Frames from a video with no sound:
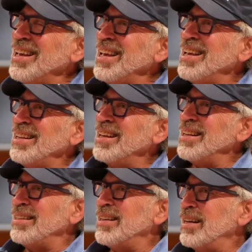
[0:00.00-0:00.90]

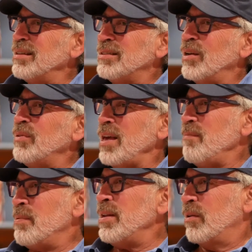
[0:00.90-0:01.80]
so
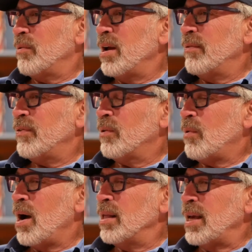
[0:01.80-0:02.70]
they've been around for a
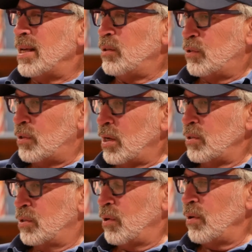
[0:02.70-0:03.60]
while, and
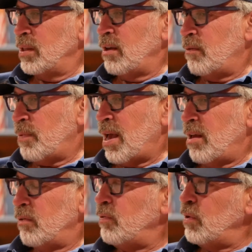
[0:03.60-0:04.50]
just during these
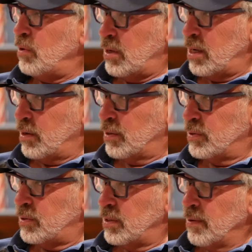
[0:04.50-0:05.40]
past few
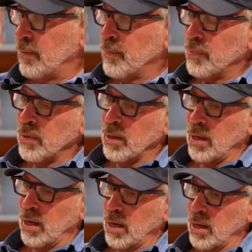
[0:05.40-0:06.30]
years,
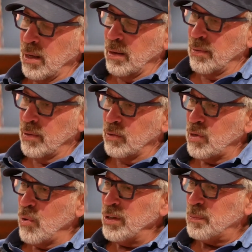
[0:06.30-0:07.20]
there's
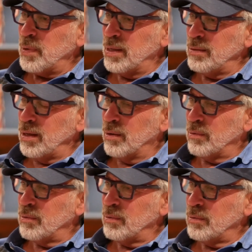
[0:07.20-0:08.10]
always been,
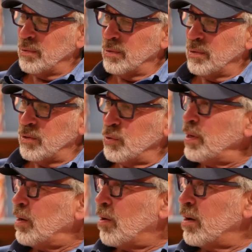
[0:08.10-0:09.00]

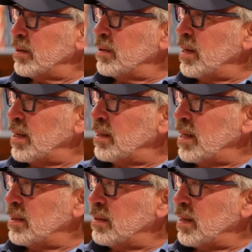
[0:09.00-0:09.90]
street art
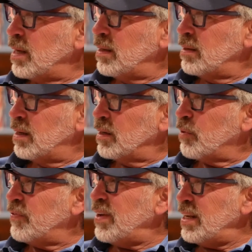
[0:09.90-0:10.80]
and
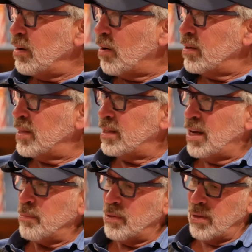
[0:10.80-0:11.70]
graffiti art and that
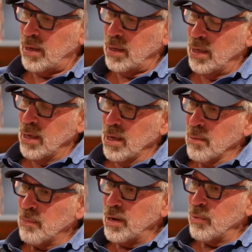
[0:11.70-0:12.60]
type of thing,
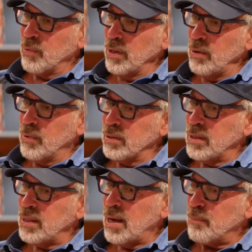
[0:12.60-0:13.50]
but it really
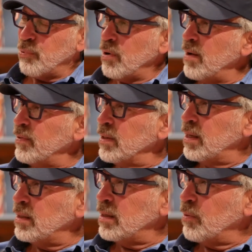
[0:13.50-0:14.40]
wasn't that
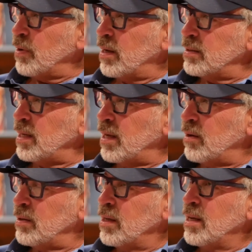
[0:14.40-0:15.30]
prevalent around
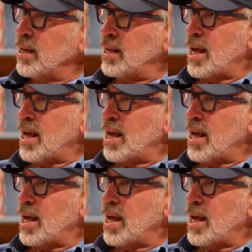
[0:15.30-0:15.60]
town. And